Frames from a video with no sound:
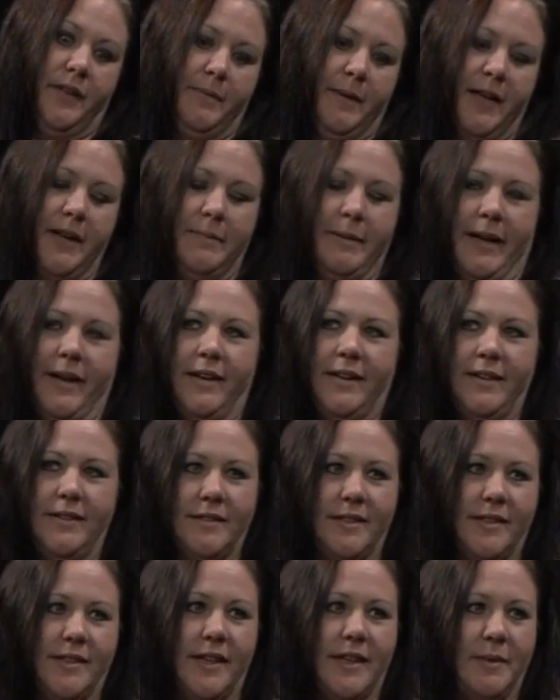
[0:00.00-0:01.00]
mad about it and
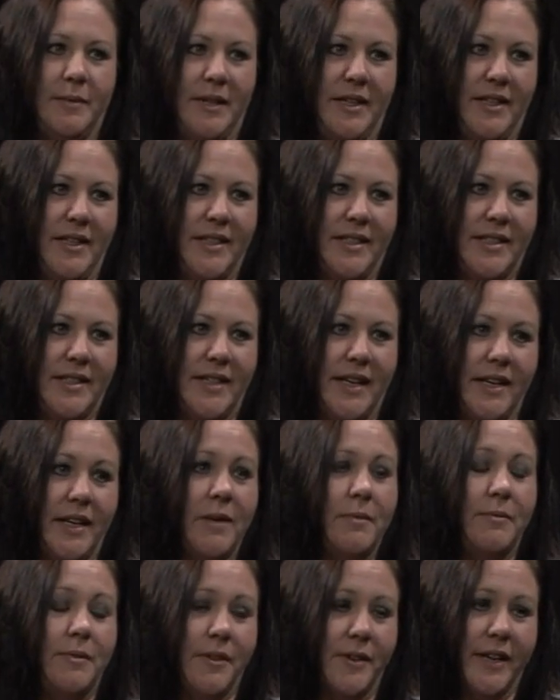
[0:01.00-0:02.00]
decided we needed to stand
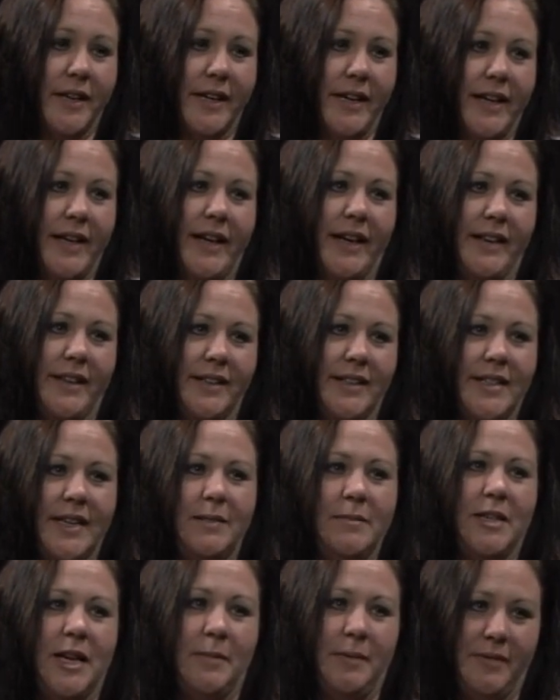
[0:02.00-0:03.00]
up for it. And the
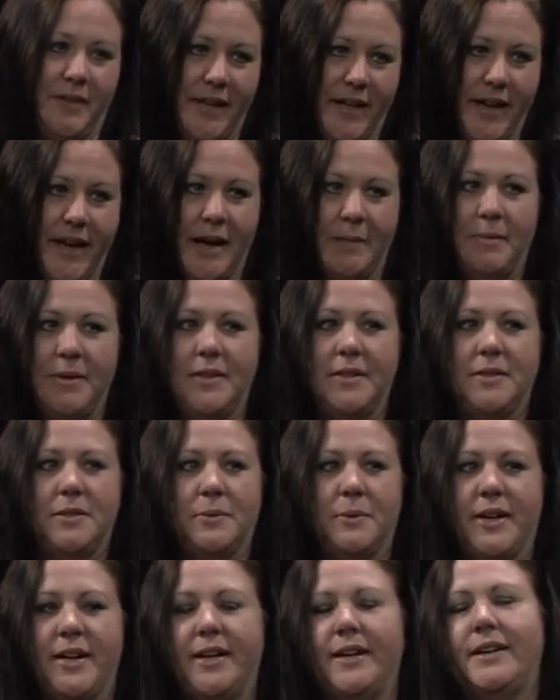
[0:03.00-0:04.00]
same type of thing happened
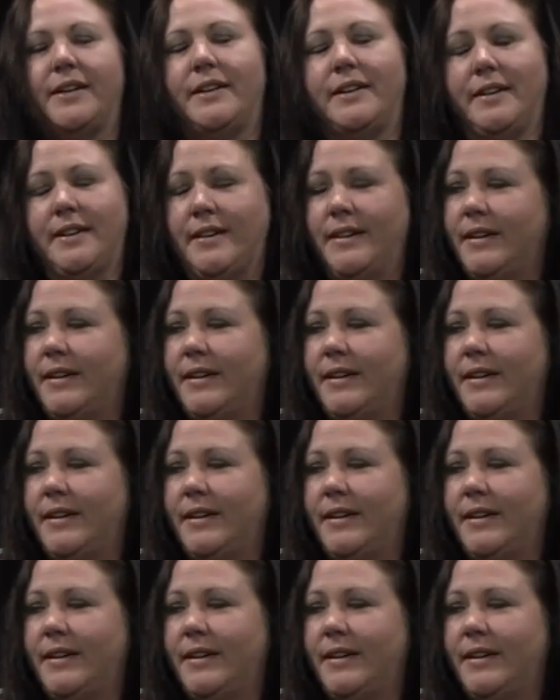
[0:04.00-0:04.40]
where,